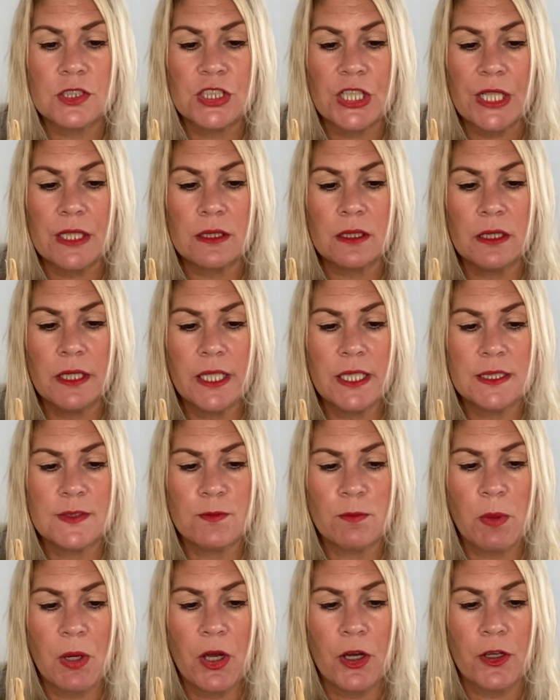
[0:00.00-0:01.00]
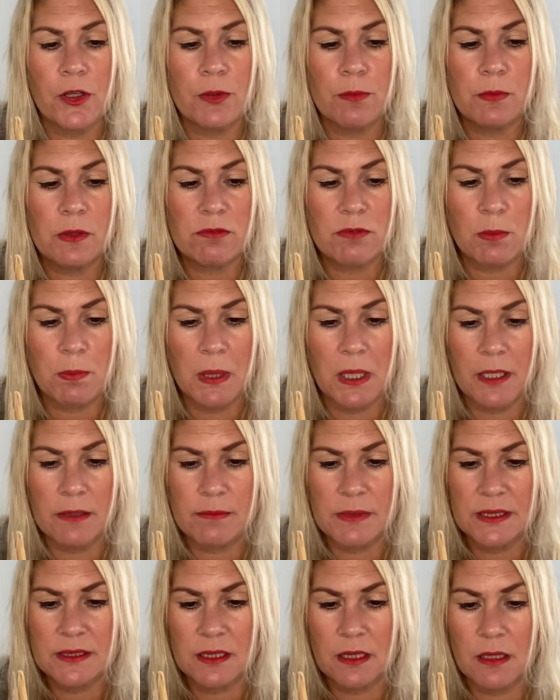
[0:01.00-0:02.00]
Jekyll. He is from home," replied
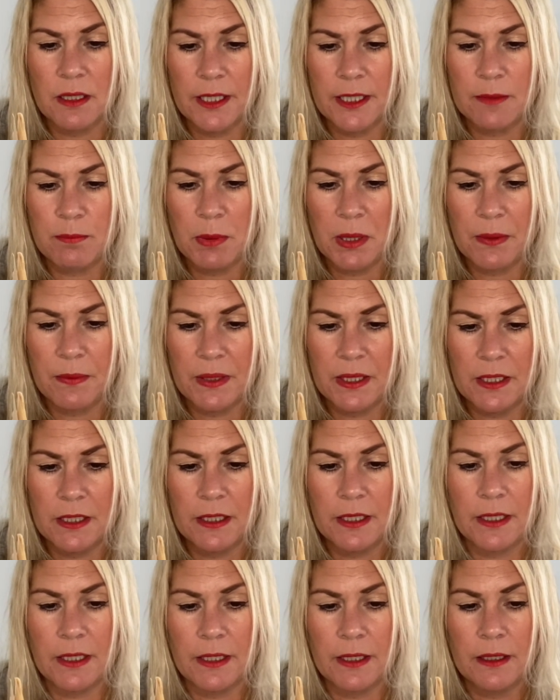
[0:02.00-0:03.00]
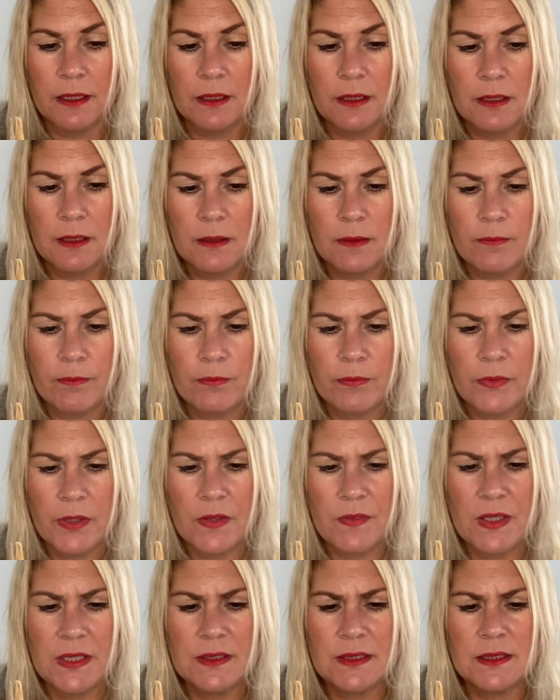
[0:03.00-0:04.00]
Mr. Hyde, blowing in the key.
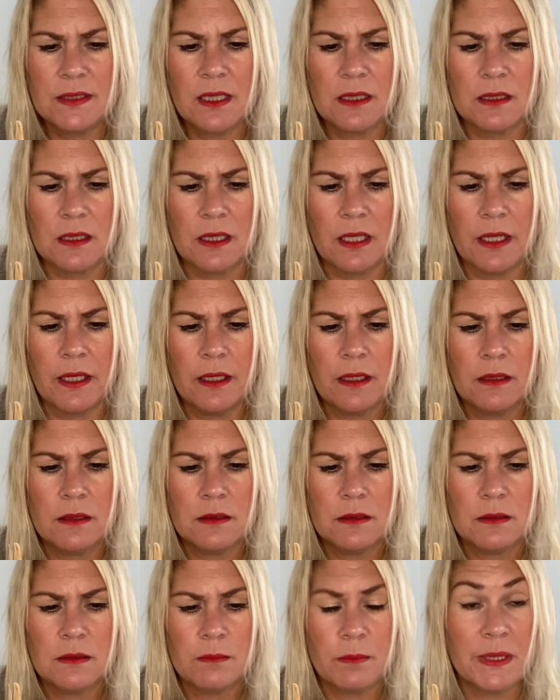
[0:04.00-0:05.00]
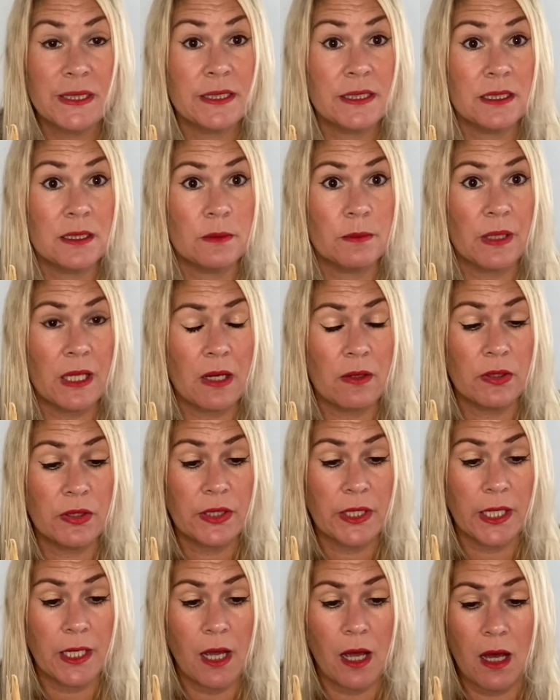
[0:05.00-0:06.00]
And then suddenly, but still without
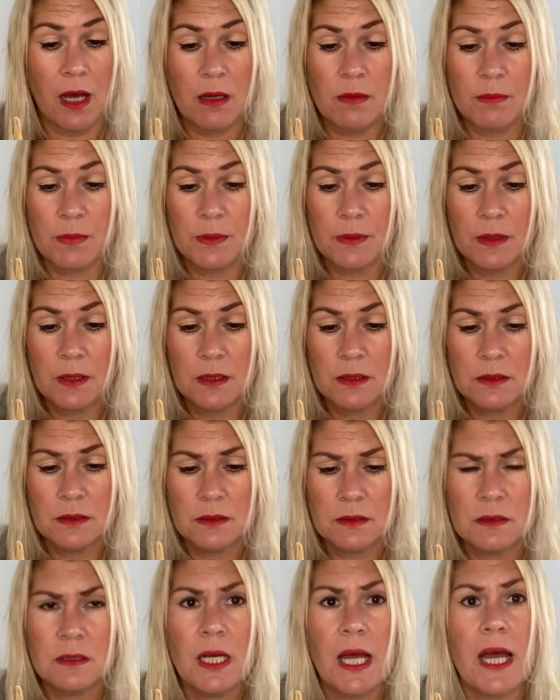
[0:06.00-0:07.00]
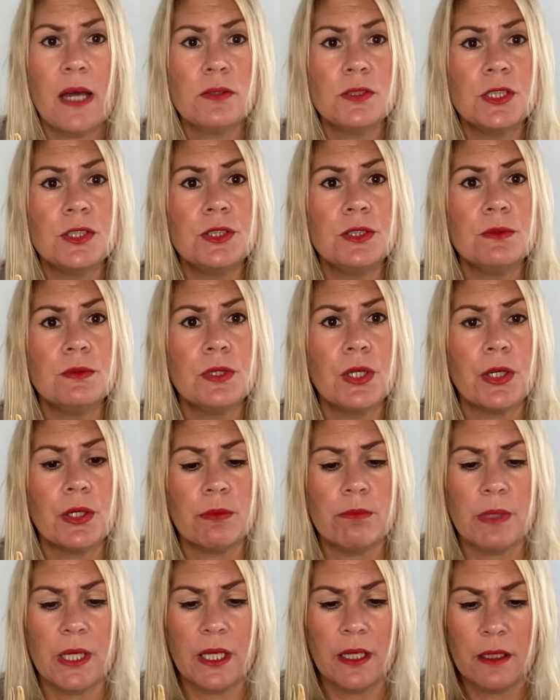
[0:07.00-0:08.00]
looking up, "How did you know
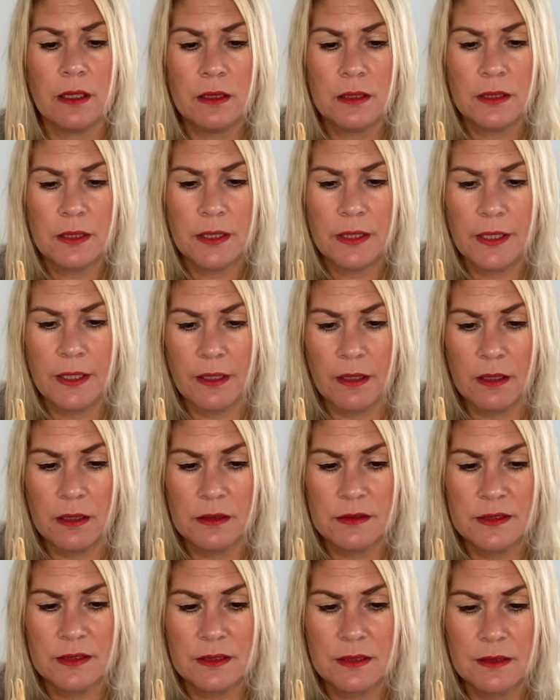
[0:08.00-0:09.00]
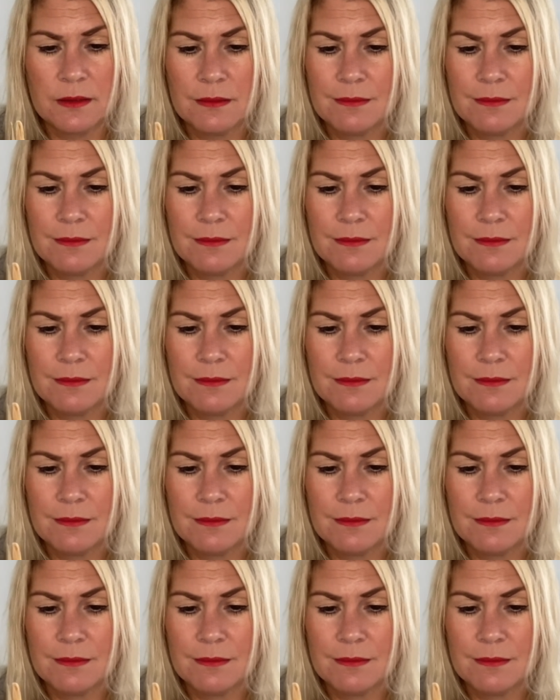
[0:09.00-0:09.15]
me?" he asked.